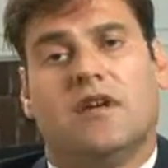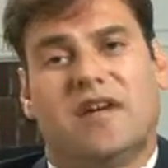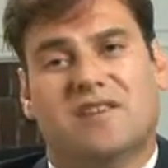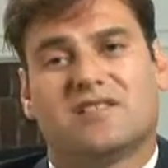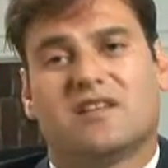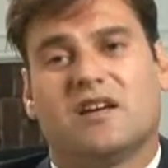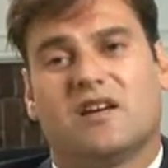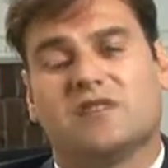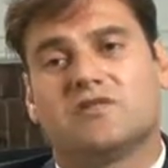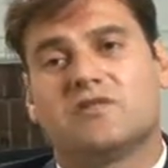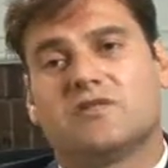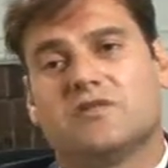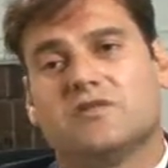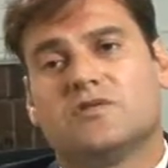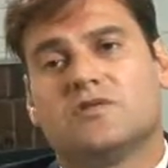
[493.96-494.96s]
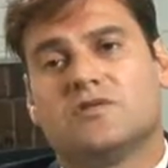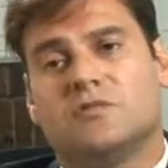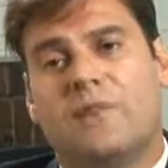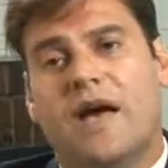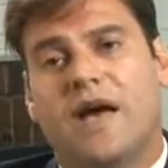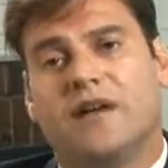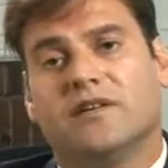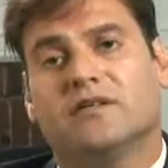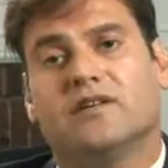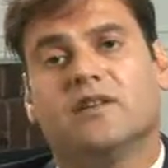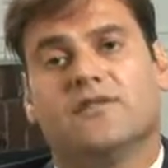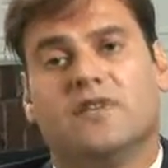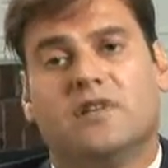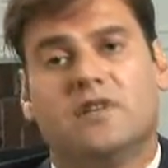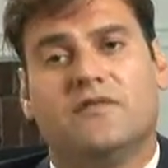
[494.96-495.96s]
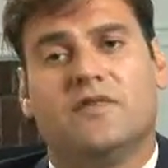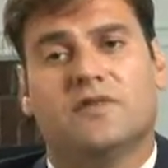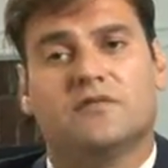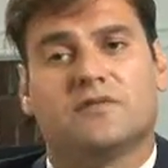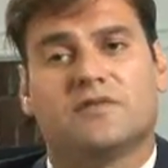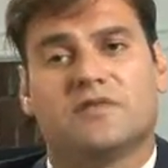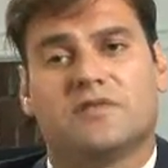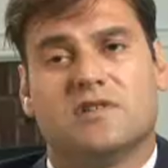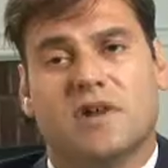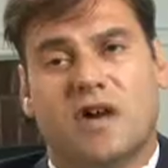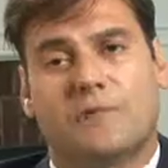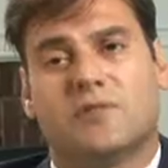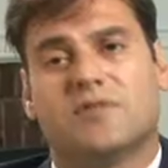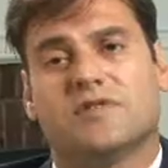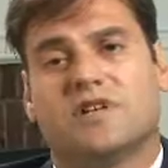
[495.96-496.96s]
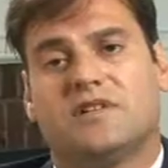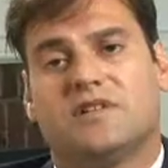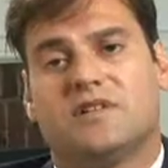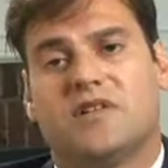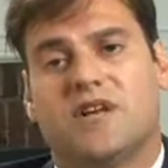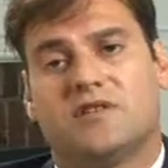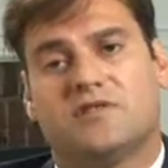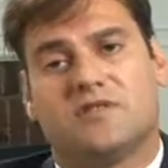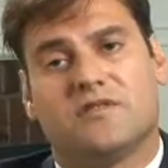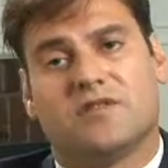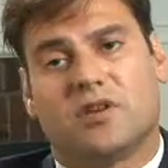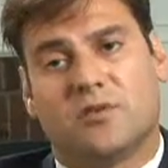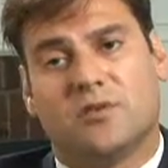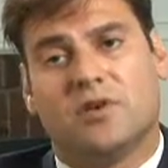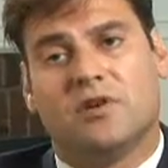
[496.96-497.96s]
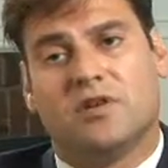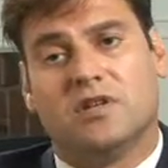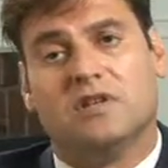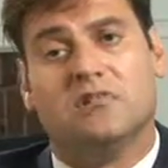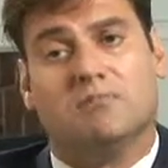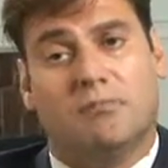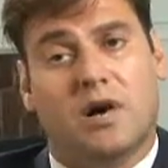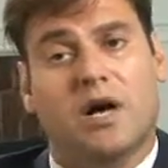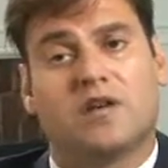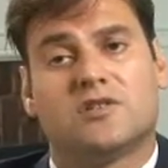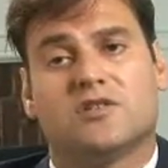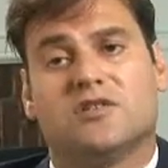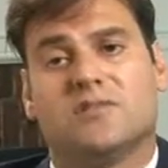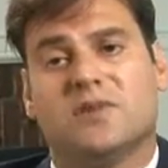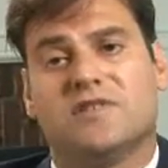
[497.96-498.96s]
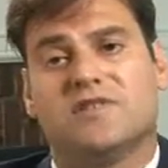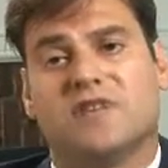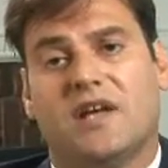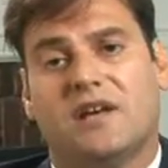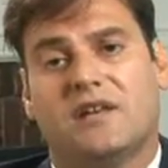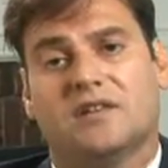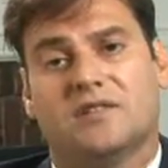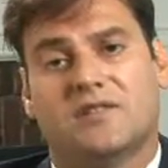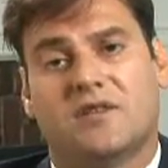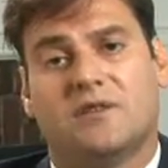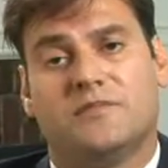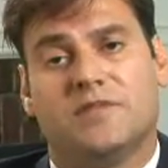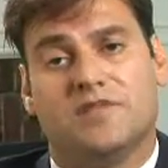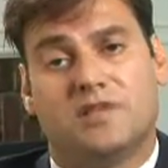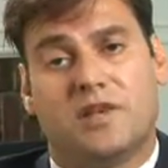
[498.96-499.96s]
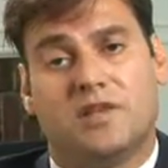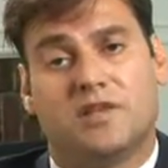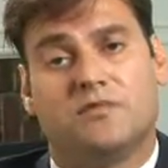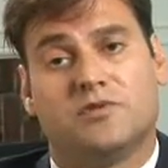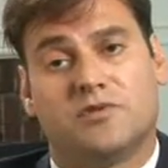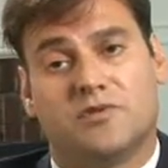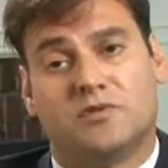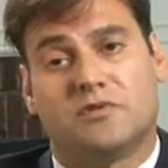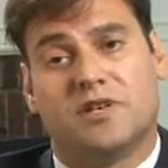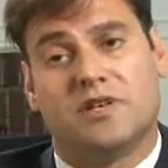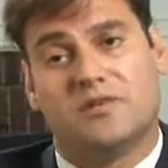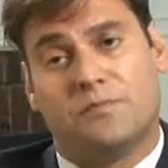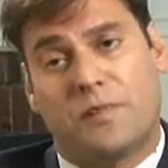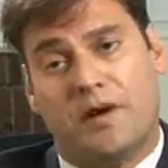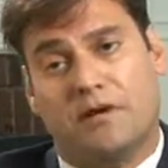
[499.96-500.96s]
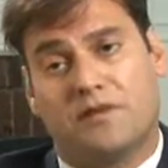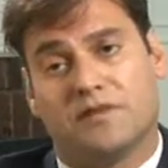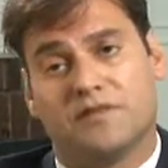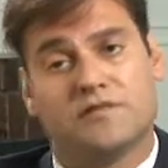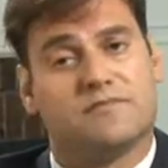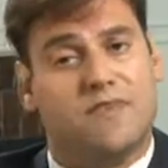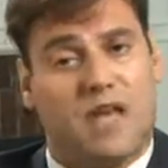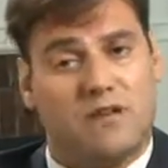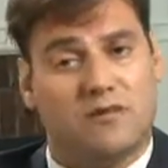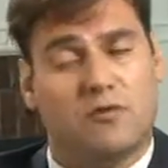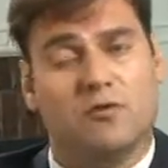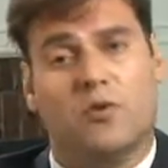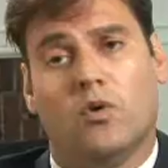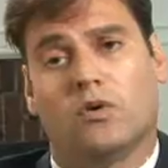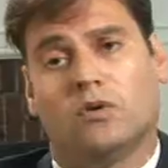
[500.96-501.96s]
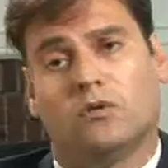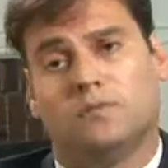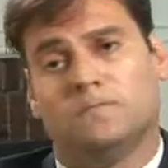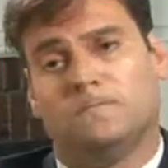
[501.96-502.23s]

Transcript: As a constitutional matter, if an individual does not present a danger to the community, bond should be set at a sum designed to ensure his appearance, and no more.